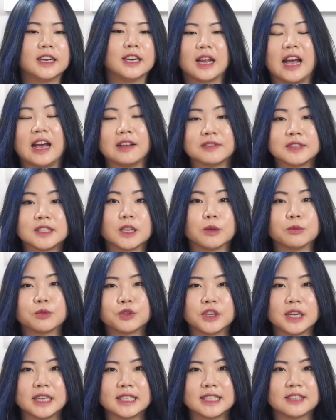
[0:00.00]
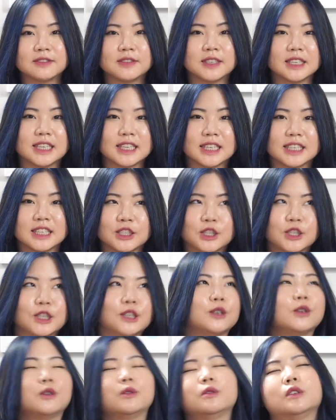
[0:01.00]
have some creativity in it
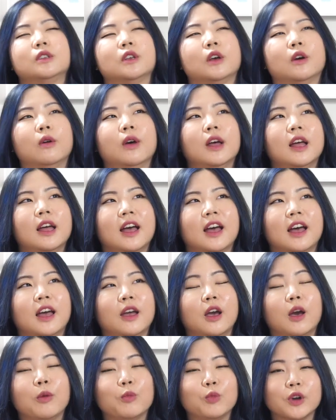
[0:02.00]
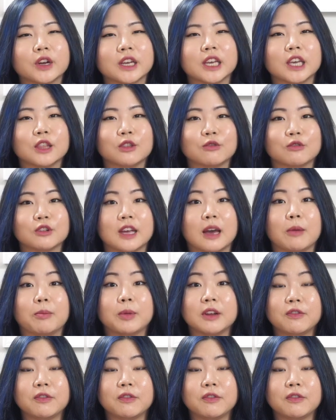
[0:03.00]
too, so I'm working through that.